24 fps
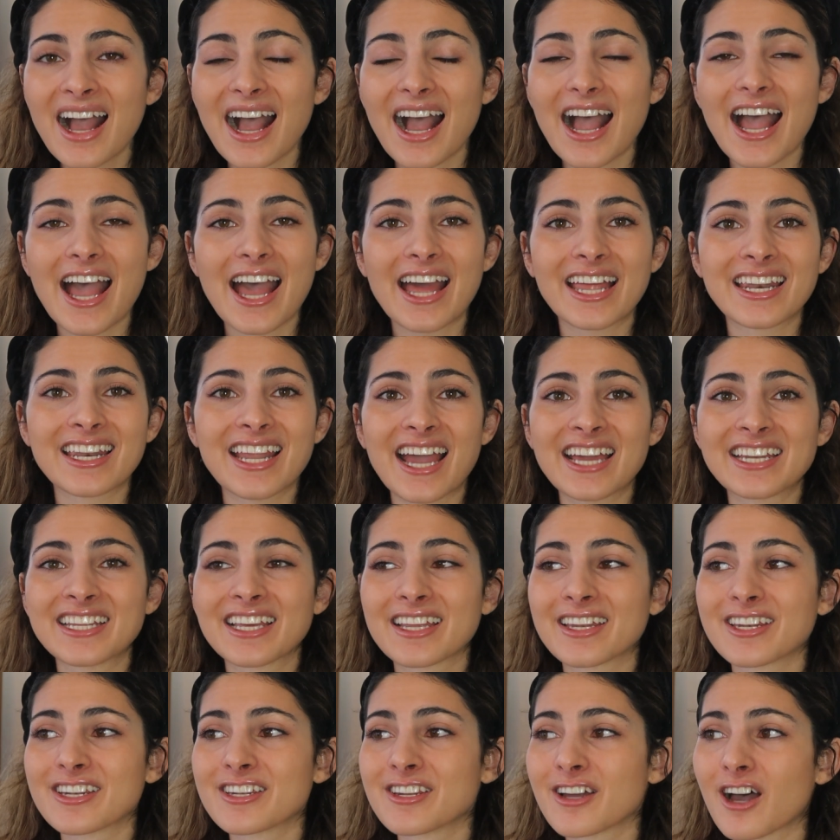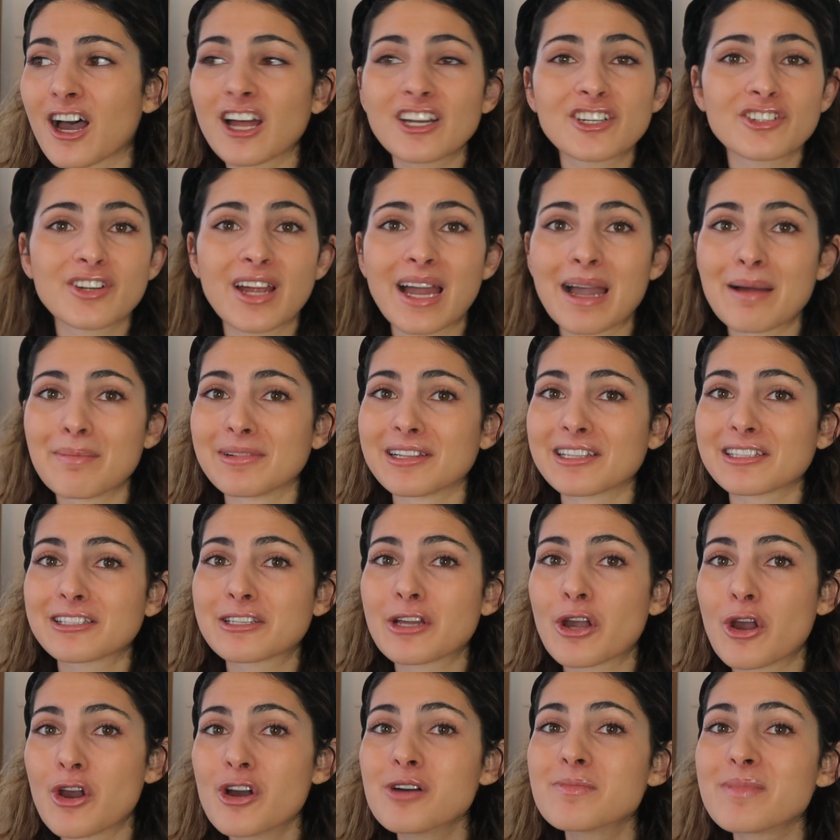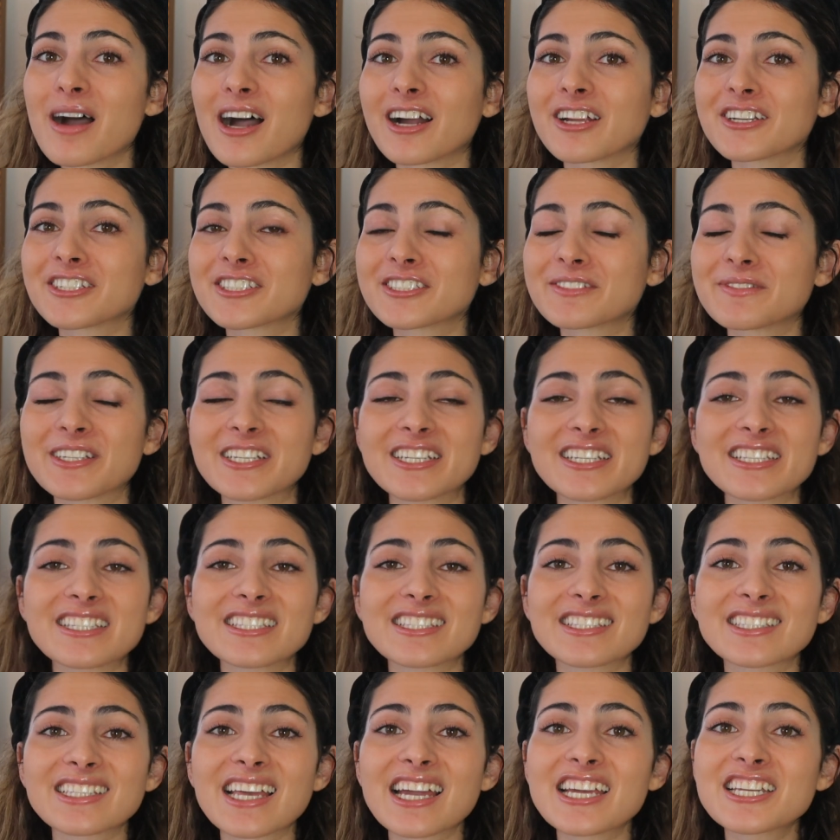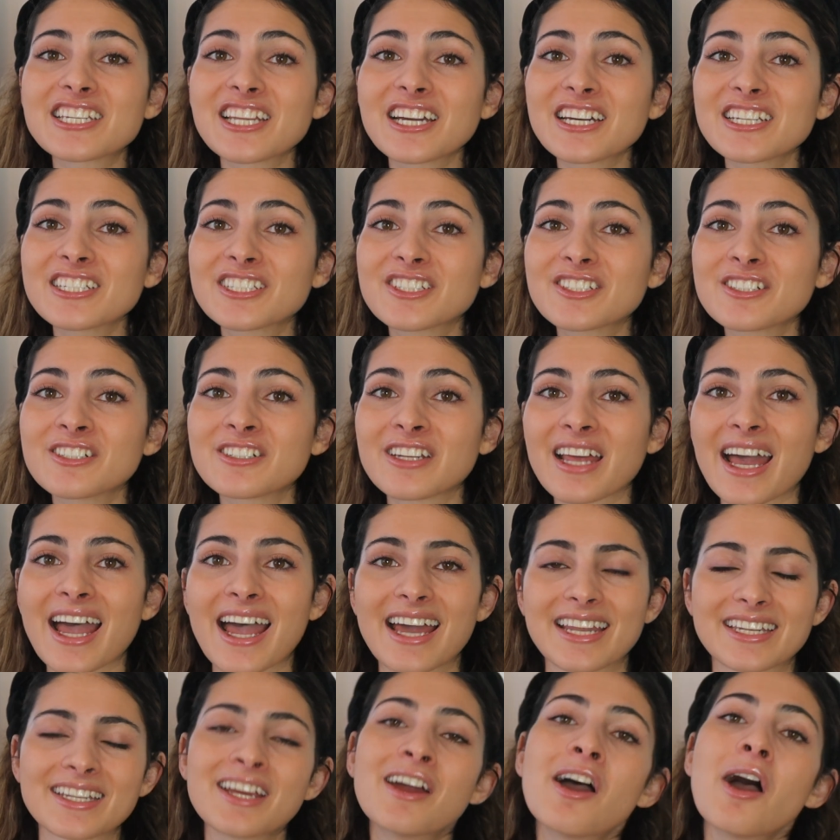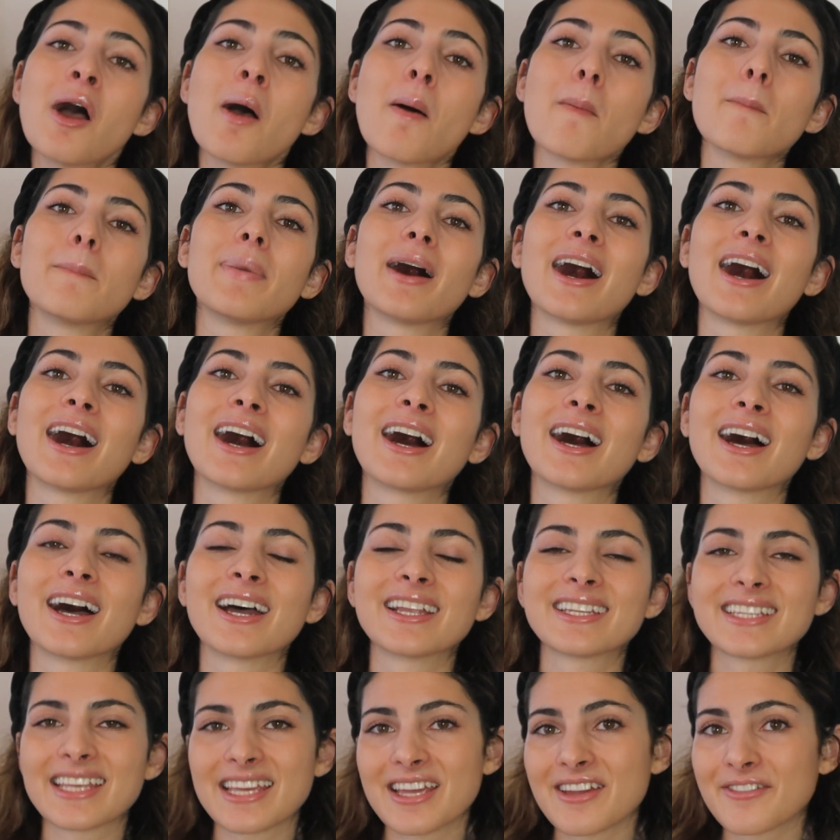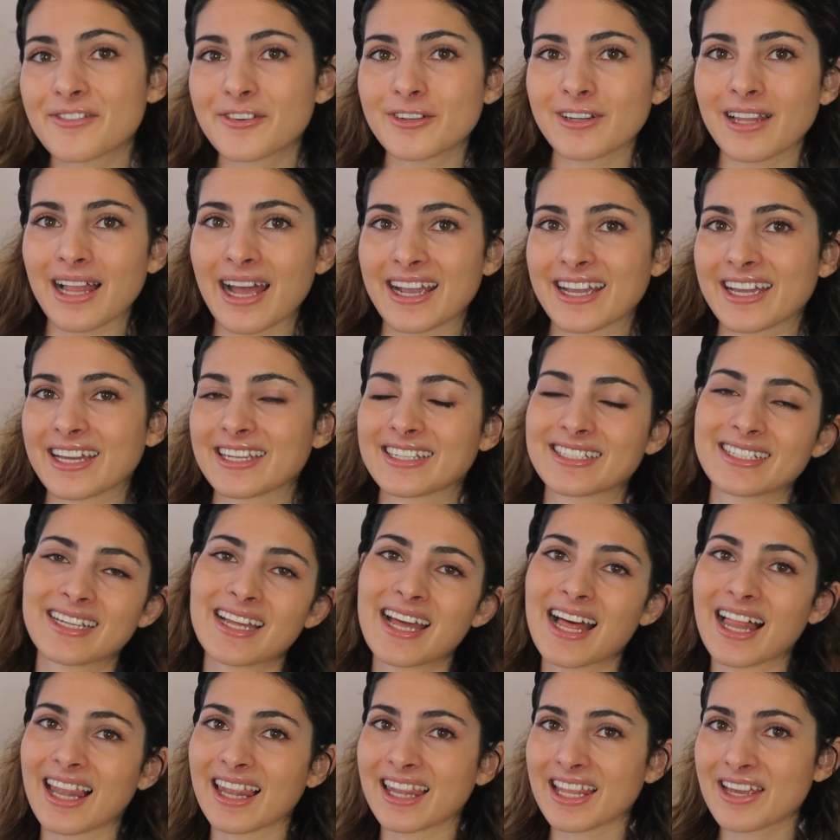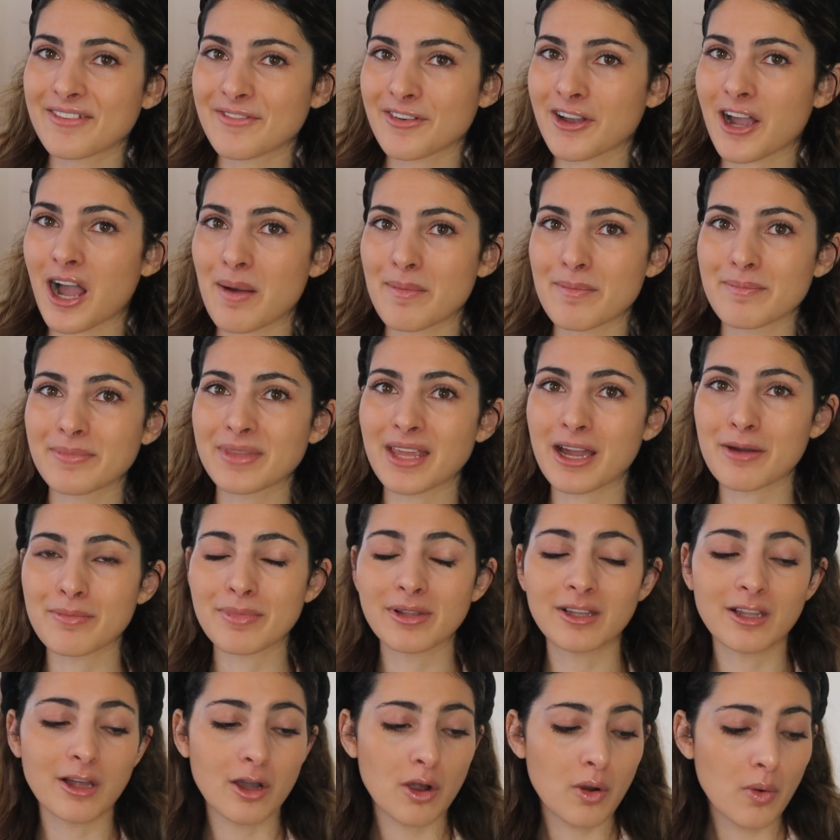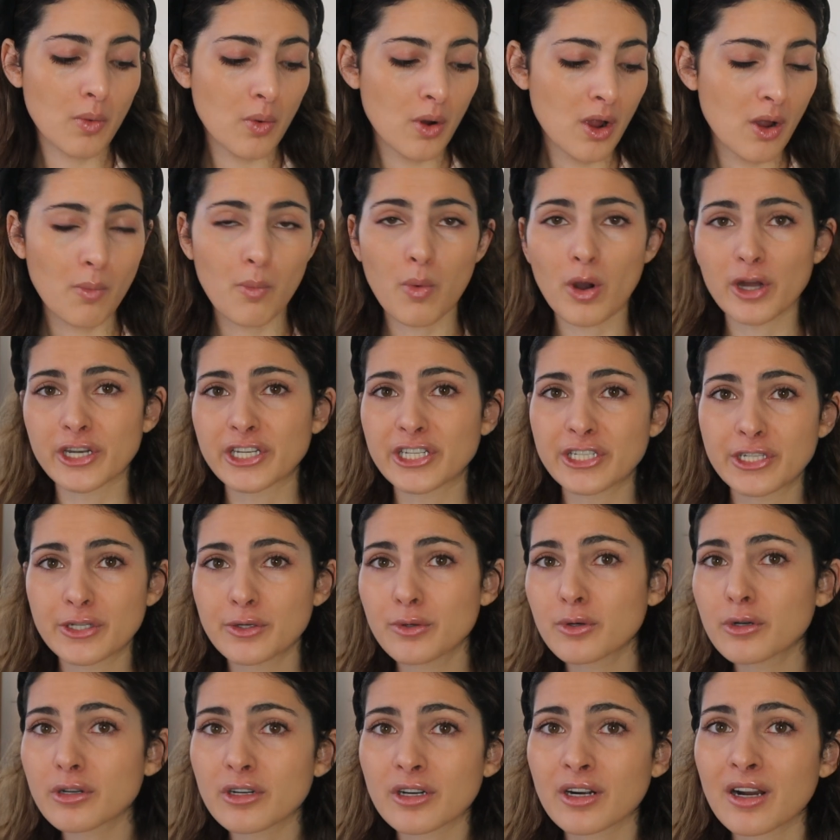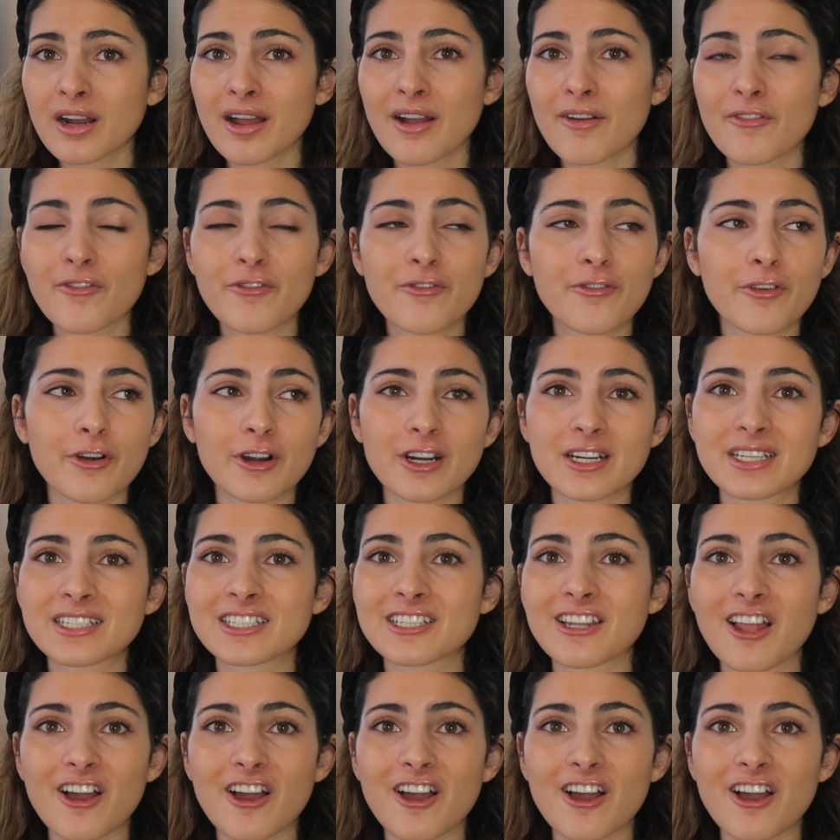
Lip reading: and I did not ramble too much because I tend to do that. But if you like it, leave a comment down below what your first